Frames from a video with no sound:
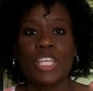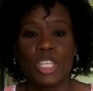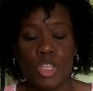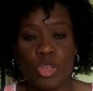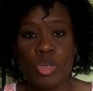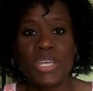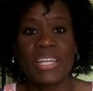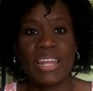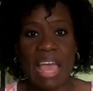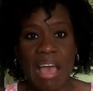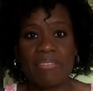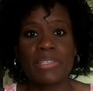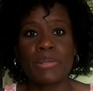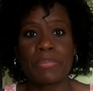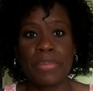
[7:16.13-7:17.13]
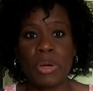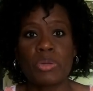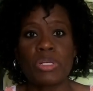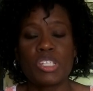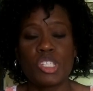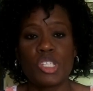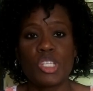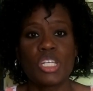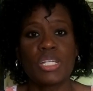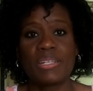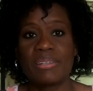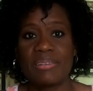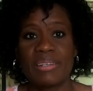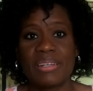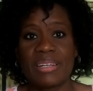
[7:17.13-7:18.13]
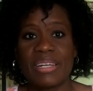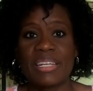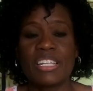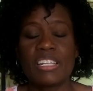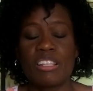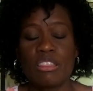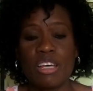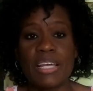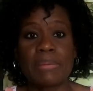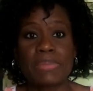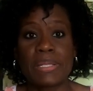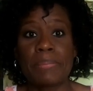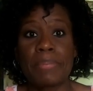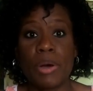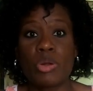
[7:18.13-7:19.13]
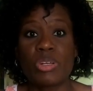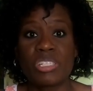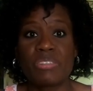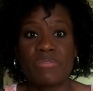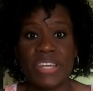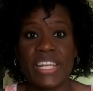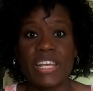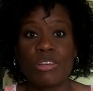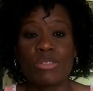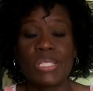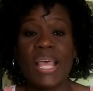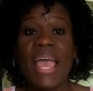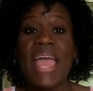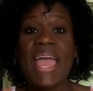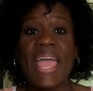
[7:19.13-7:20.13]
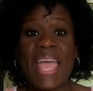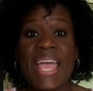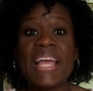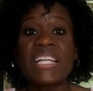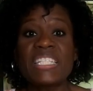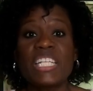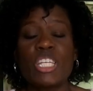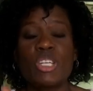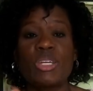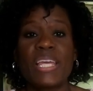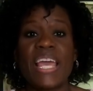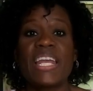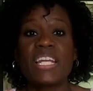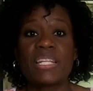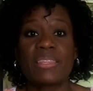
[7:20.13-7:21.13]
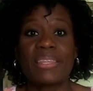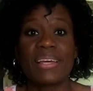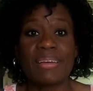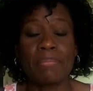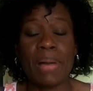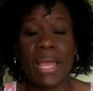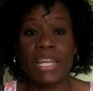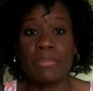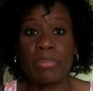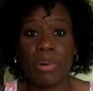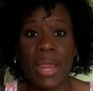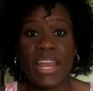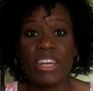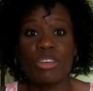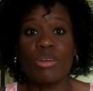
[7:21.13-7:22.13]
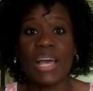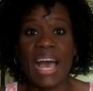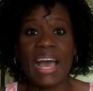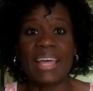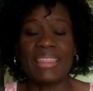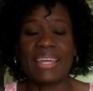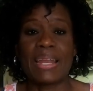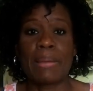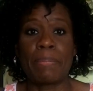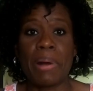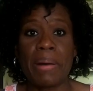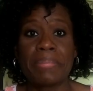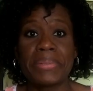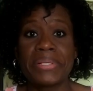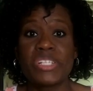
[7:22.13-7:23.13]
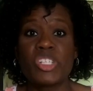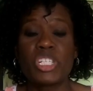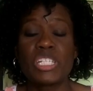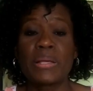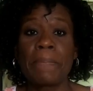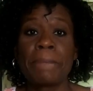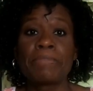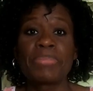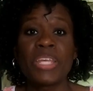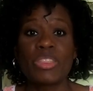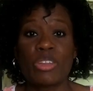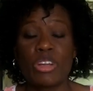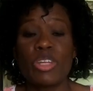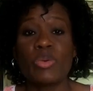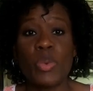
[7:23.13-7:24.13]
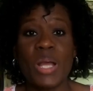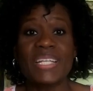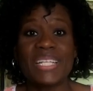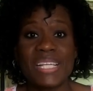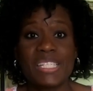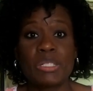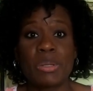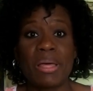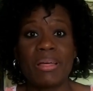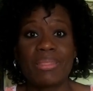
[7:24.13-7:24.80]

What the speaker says: you can have some bonus. You can look up some bonus videos. And you get my brand new guide that I published, 31 Days to a